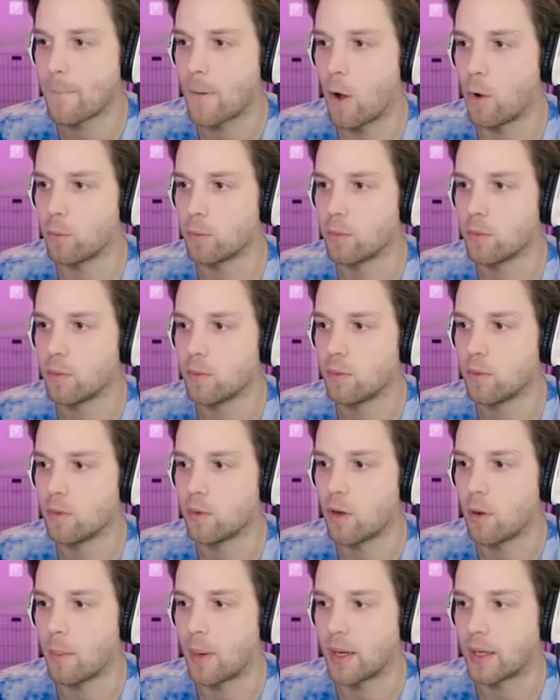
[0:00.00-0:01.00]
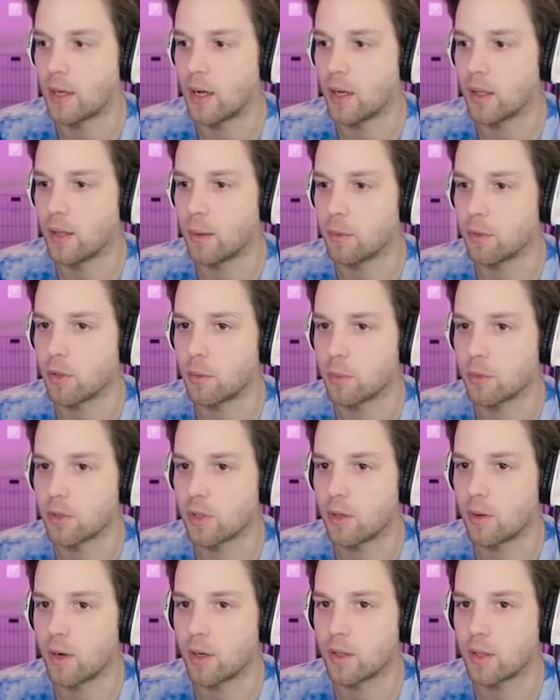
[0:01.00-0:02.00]
Don't. Oh my God, that was
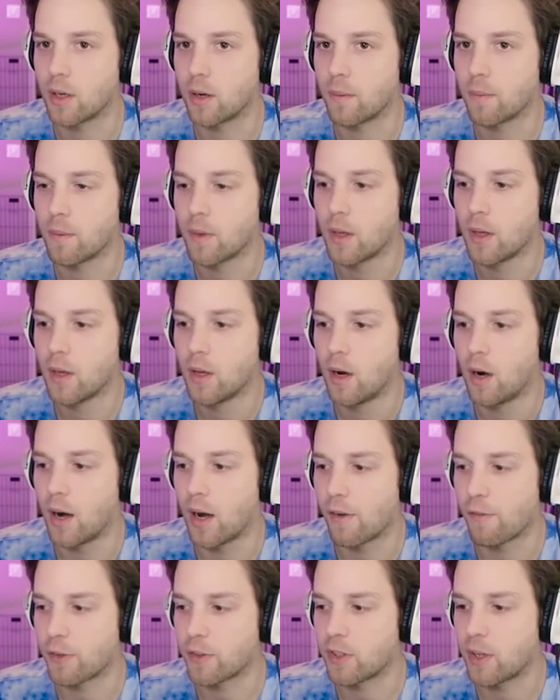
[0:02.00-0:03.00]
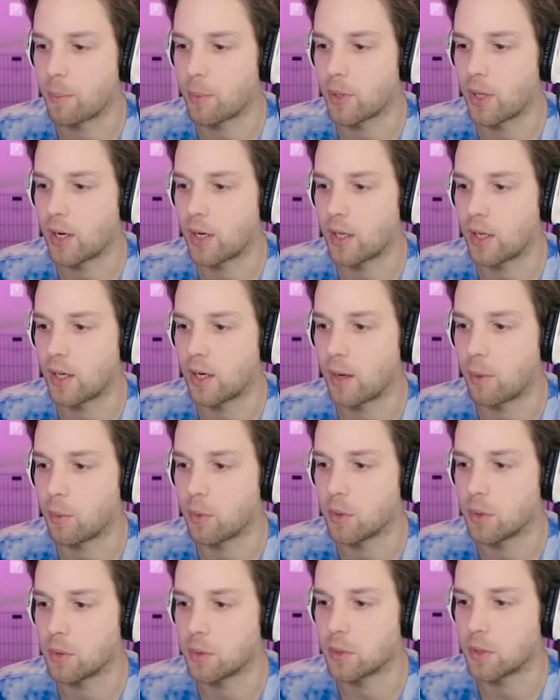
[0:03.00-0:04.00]
almost it right there. All right, if I step on that again, I
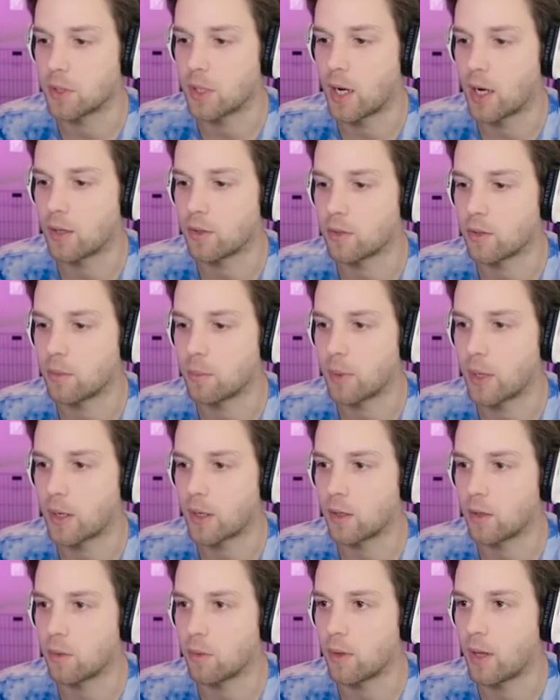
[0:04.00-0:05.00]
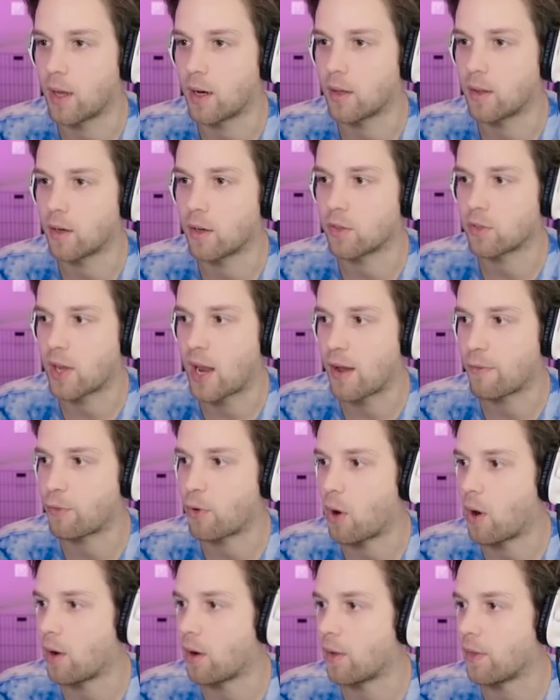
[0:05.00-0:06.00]
will literally die, so I'm not gonna do that. There's half
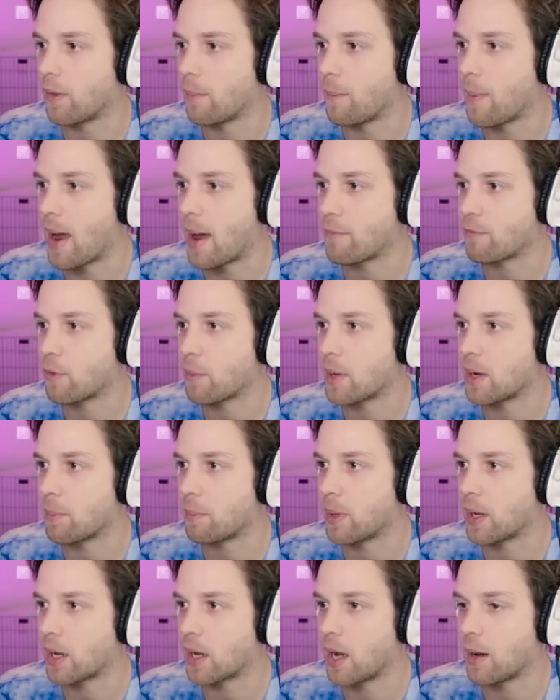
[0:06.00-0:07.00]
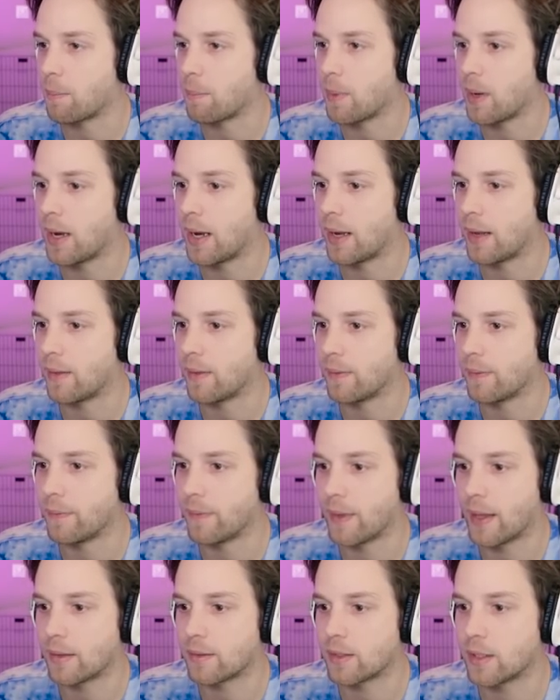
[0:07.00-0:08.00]
a heart on the map for me to pick up,
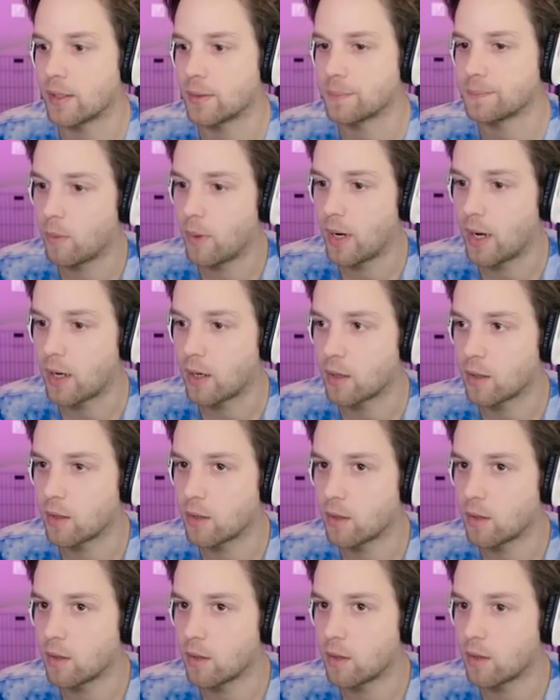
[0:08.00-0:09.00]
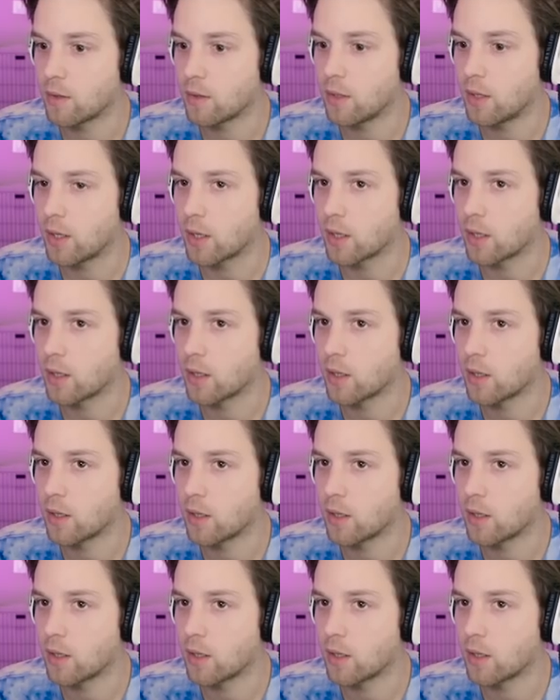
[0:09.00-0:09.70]
and that's it. Wait, look.